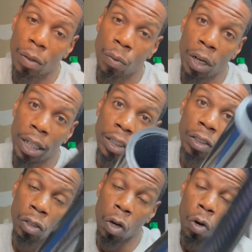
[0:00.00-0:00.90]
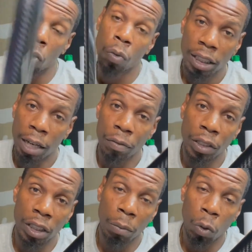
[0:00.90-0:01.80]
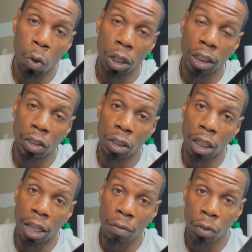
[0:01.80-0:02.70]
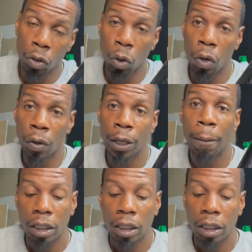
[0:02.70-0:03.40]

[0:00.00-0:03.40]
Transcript: right? So definitely something to work into your inventory,